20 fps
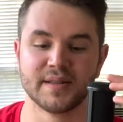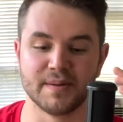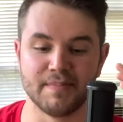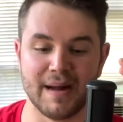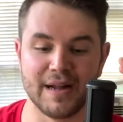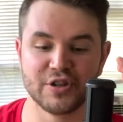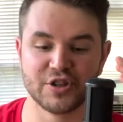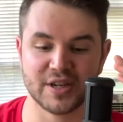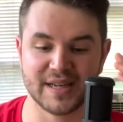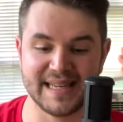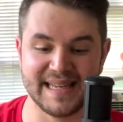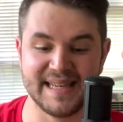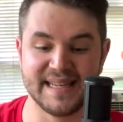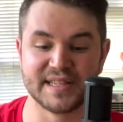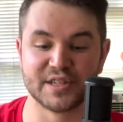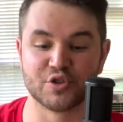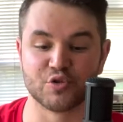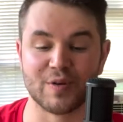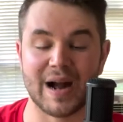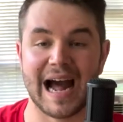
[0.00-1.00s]
Dementia
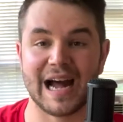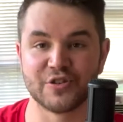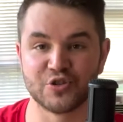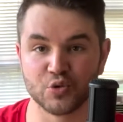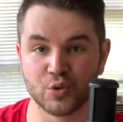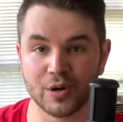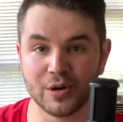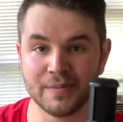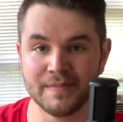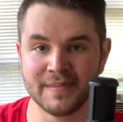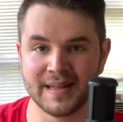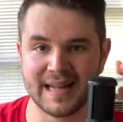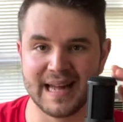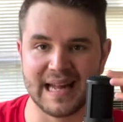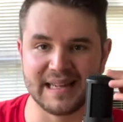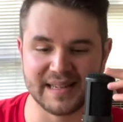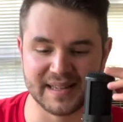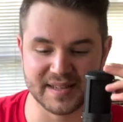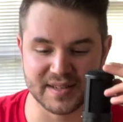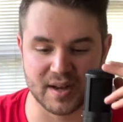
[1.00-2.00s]
is gradual,
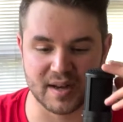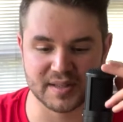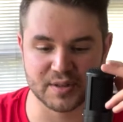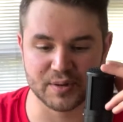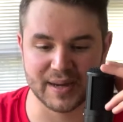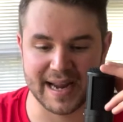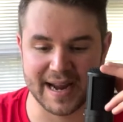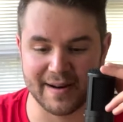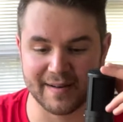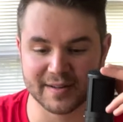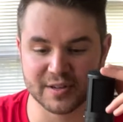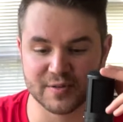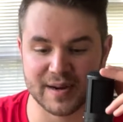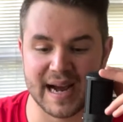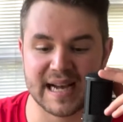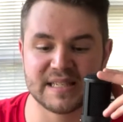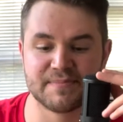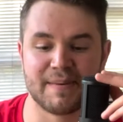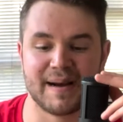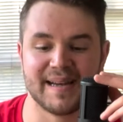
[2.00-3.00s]
and it is also
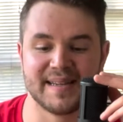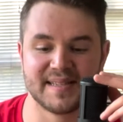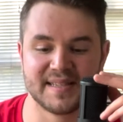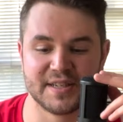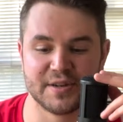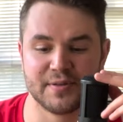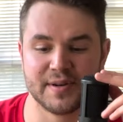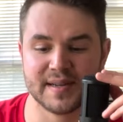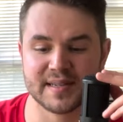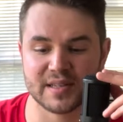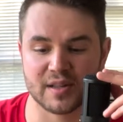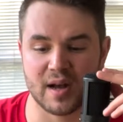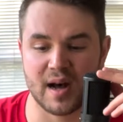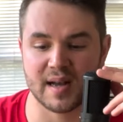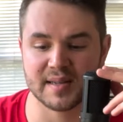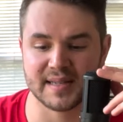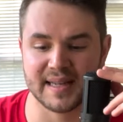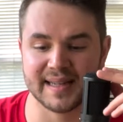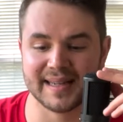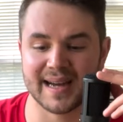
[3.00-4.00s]
characterized by a serious
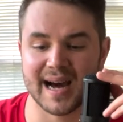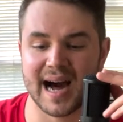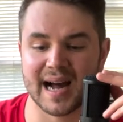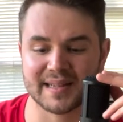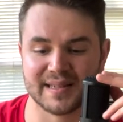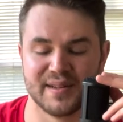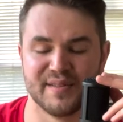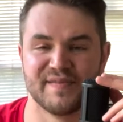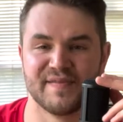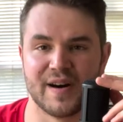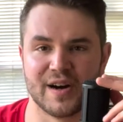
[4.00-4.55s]
loss in cognitive